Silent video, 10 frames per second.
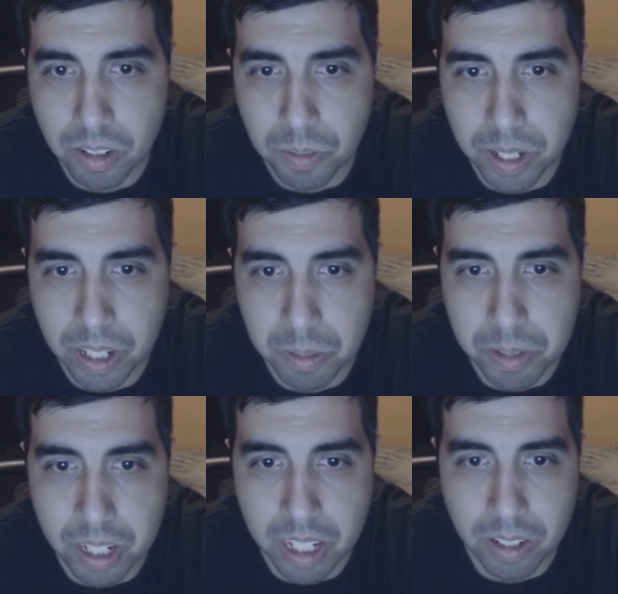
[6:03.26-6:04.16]
at all when it
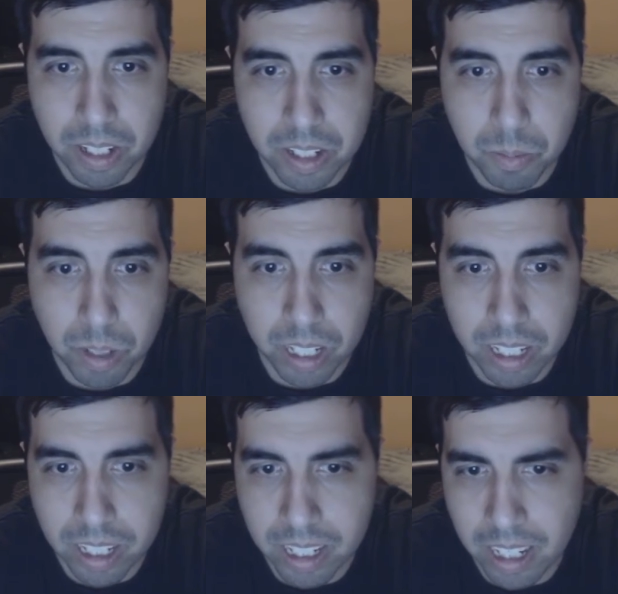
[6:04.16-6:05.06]
comes to killing
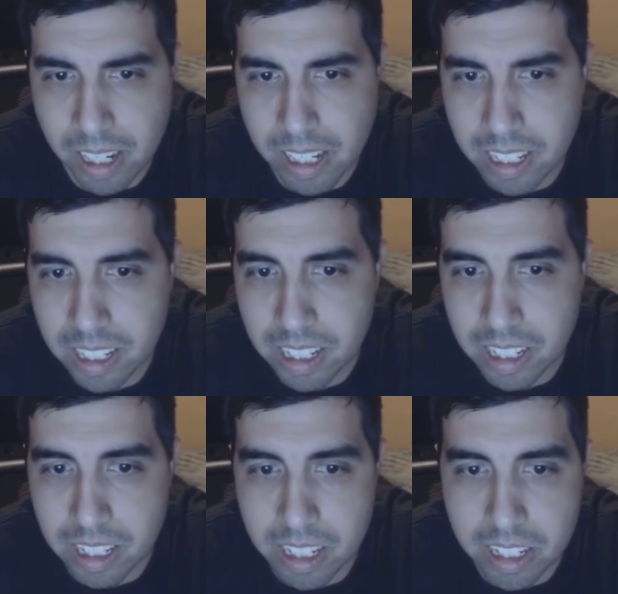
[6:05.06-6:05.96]
someone.
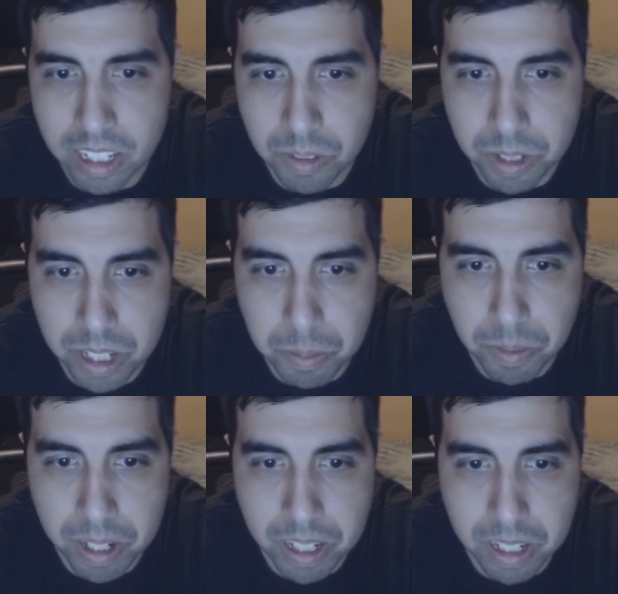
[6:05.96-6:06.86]
The distance which
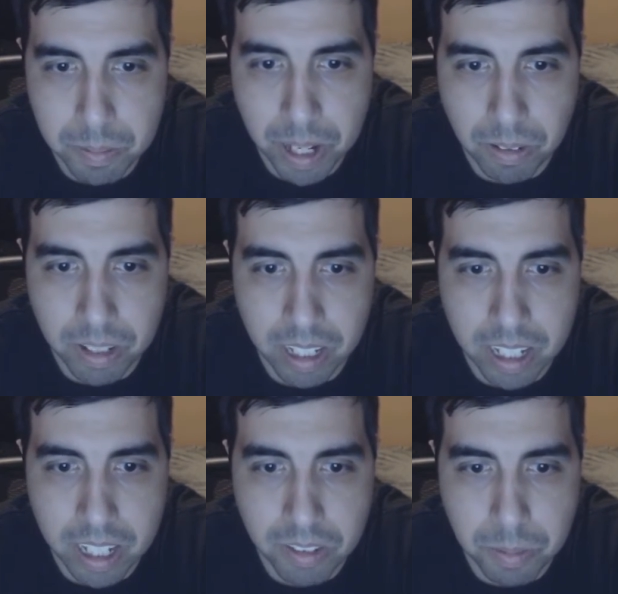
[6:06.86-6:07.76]
separates his battle
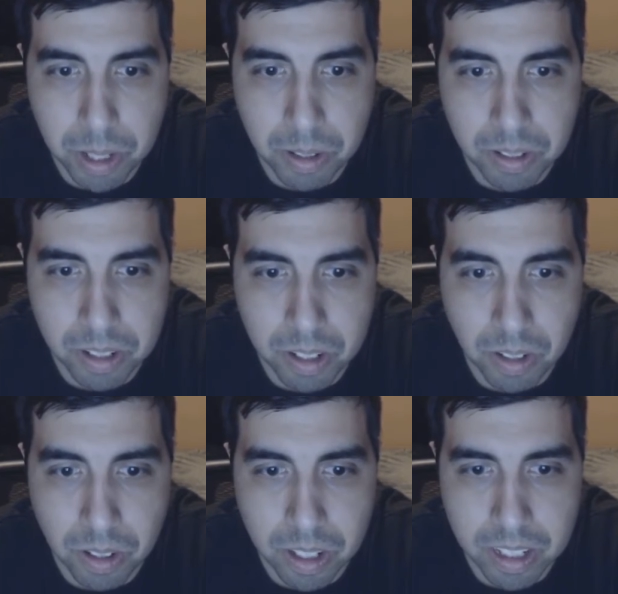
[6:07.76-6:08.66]
techniques from ours is, a
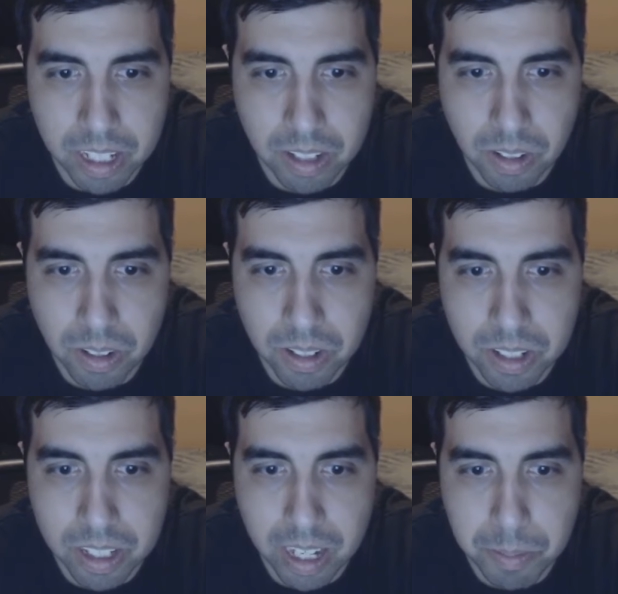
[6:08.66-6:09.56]
lar is as
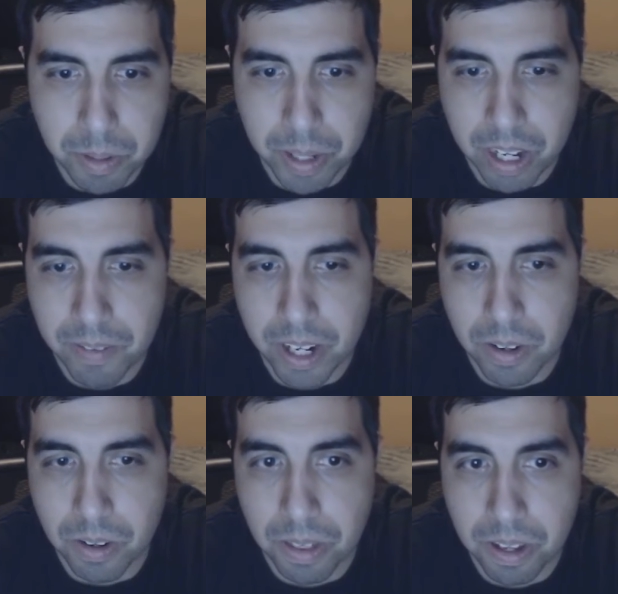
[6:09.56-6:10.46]
large as that between heaven
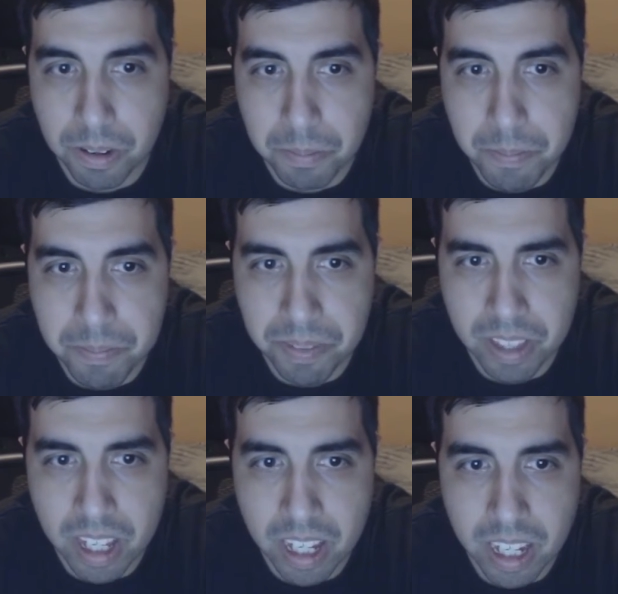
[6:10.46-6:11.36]
and earth.
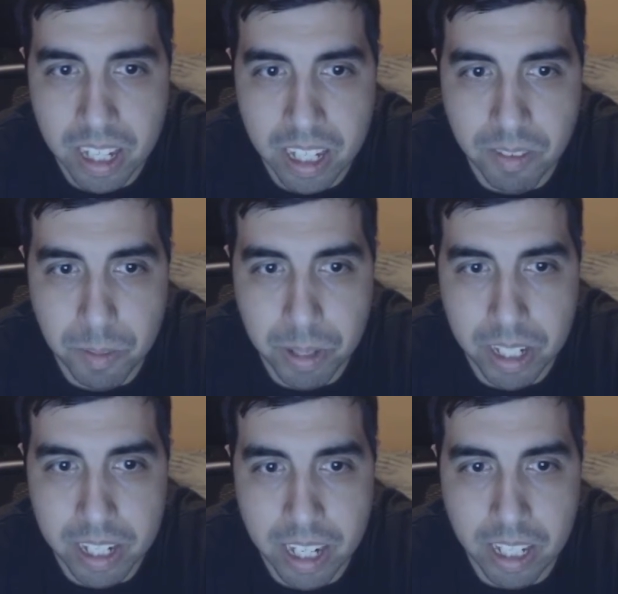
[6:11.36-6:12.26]
Even by
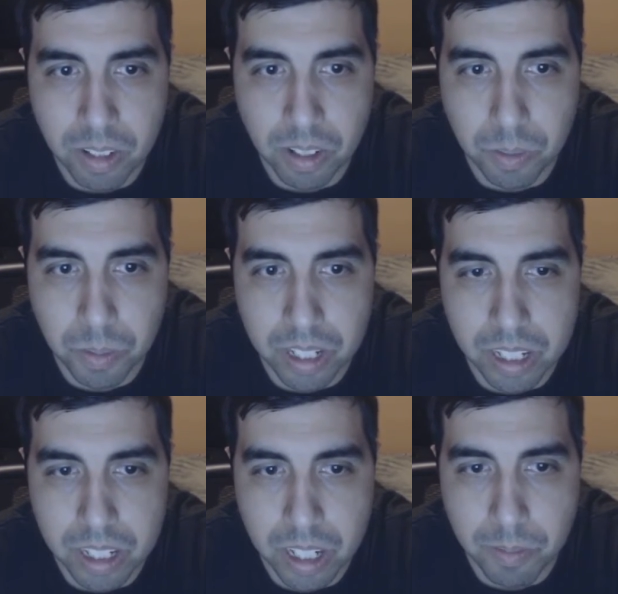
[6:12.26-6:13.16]
attacking all at
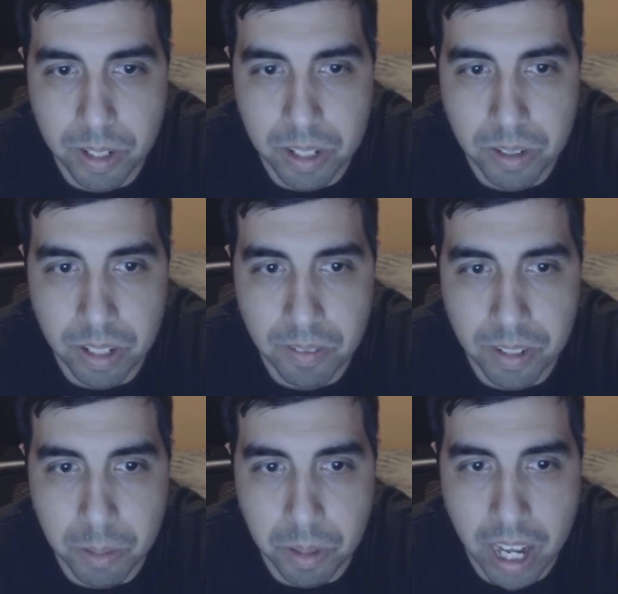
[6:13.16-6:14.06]
once, it's obvious he'll have
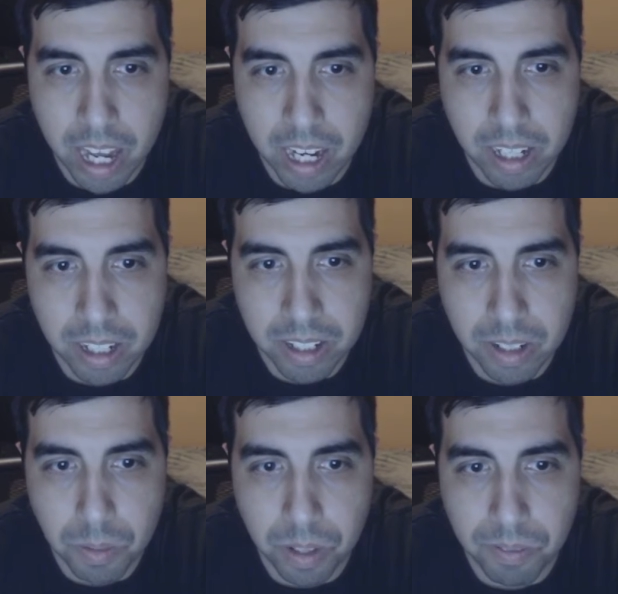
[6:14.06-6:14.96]
the upper hand.
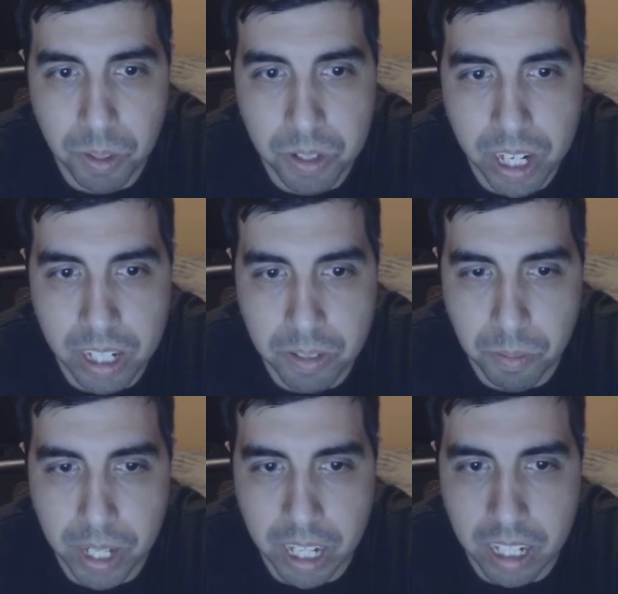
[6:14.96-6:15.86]
We have no chance
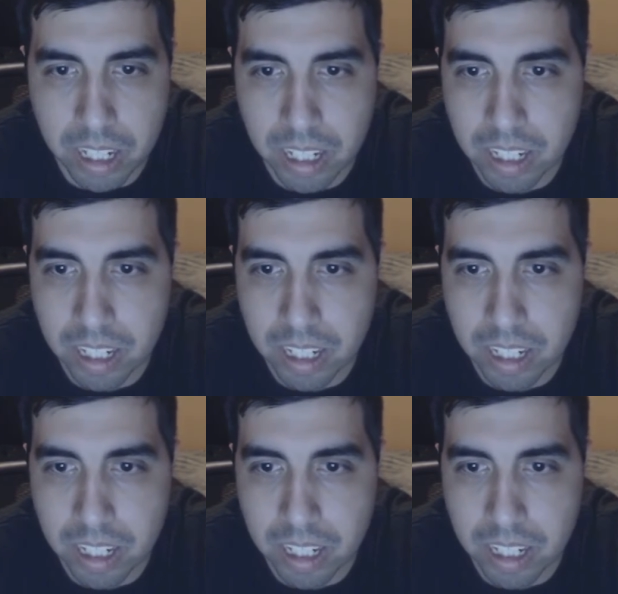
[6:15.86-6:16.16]
of winning.